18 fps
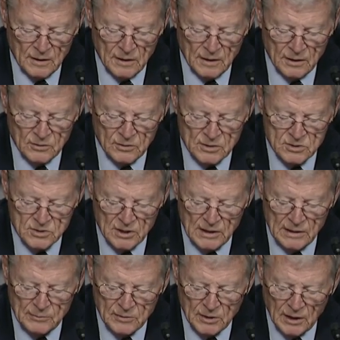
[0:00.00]
At the
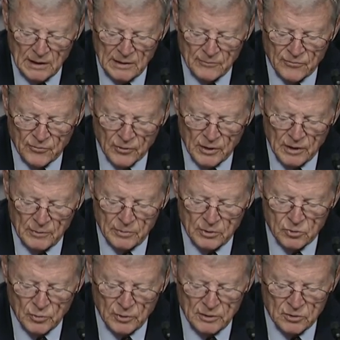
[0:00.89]
same time frame,
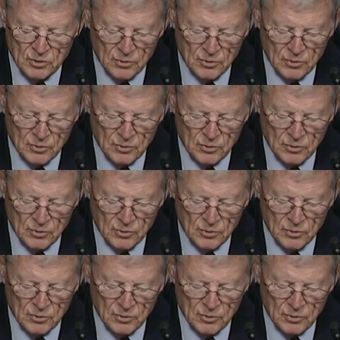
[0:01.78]
between